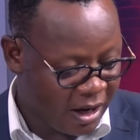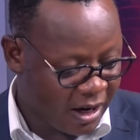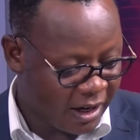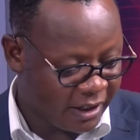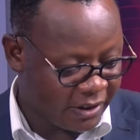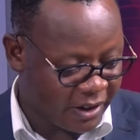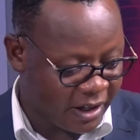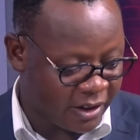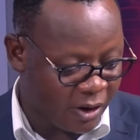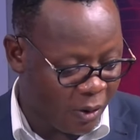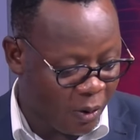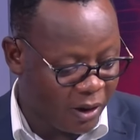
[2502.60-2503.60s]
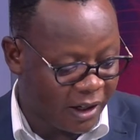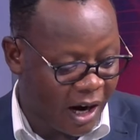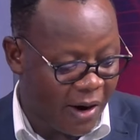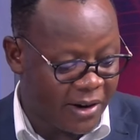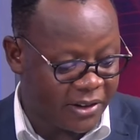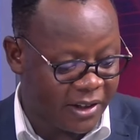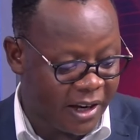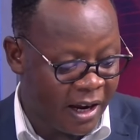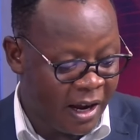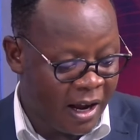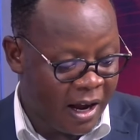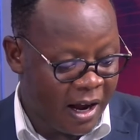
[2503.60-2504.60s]
And he says, the only currency
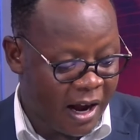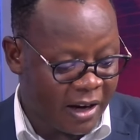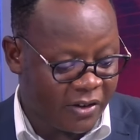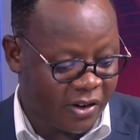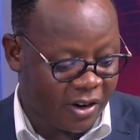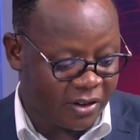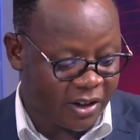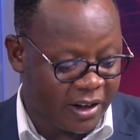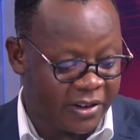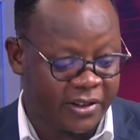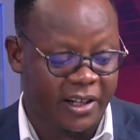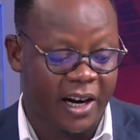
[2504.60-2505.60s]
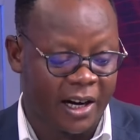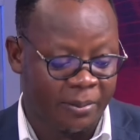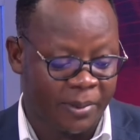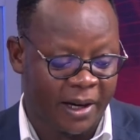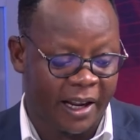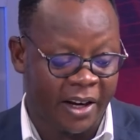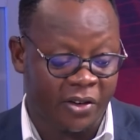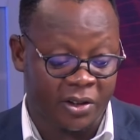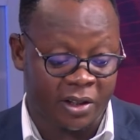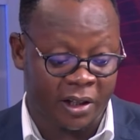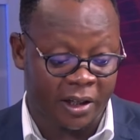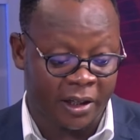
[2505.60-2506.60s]
at Chelsea is time. But
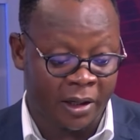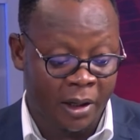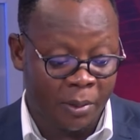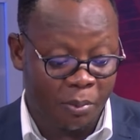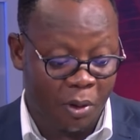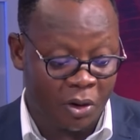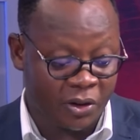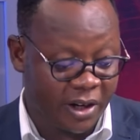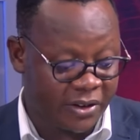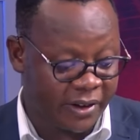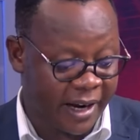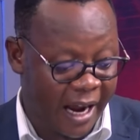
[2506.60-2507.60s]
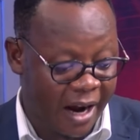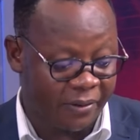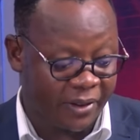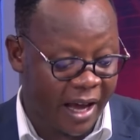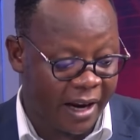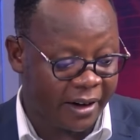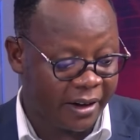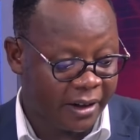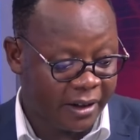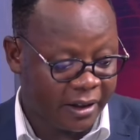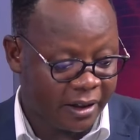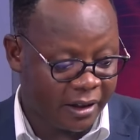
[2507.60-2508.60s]
interestingly, Poch doesn't have that.
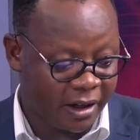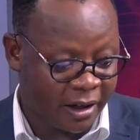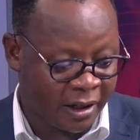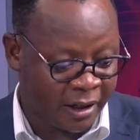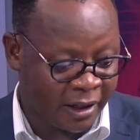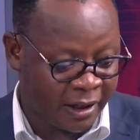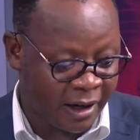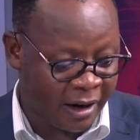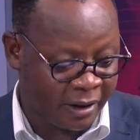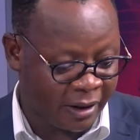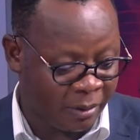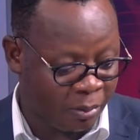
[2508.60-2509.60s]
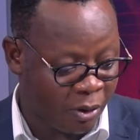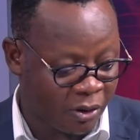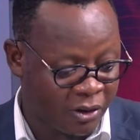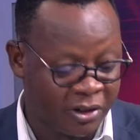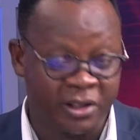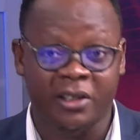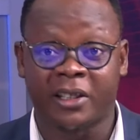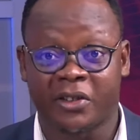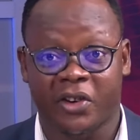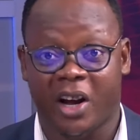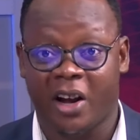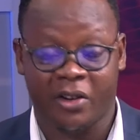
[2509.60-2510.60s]
I think Poch is still in
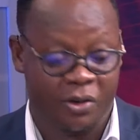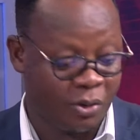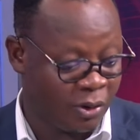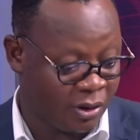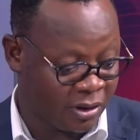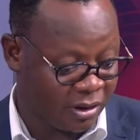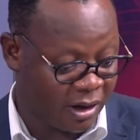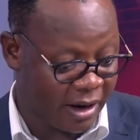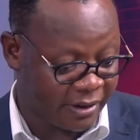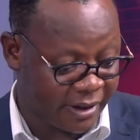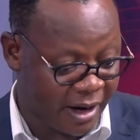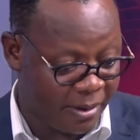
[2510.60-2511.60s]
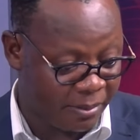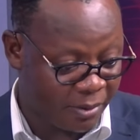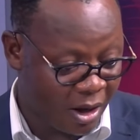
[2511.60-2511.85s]
charge, so he still has time.